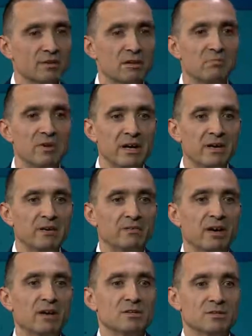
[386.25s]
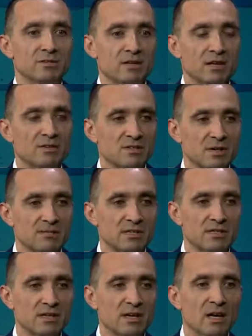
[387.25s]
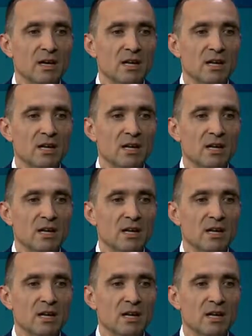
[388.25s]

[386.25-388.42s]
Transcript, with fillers: And the main advantage of the cloud is obviously